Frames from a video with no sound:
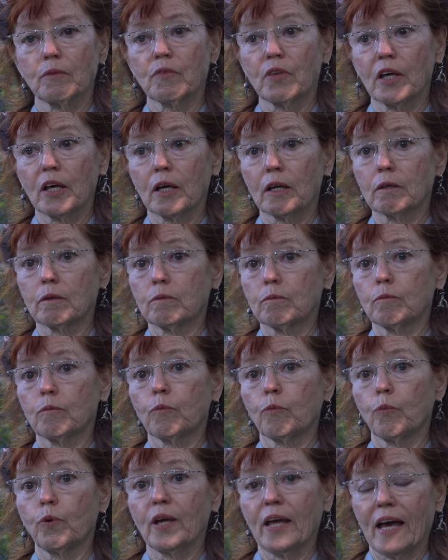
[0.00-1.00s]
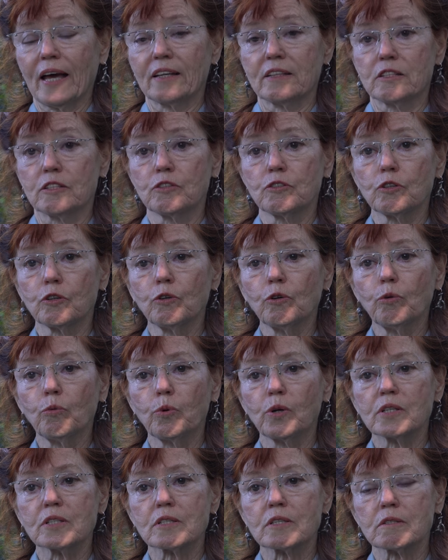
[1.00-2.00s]
that we had to do
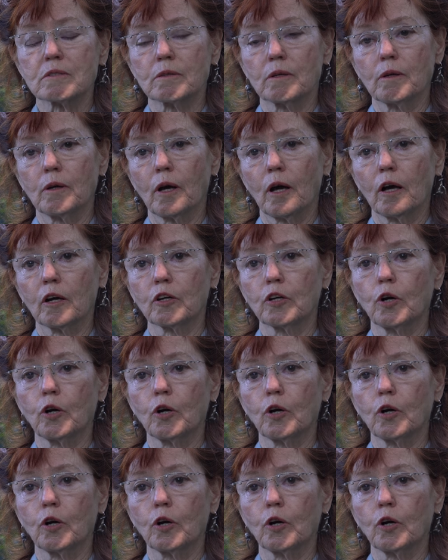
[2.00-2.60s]
was uh,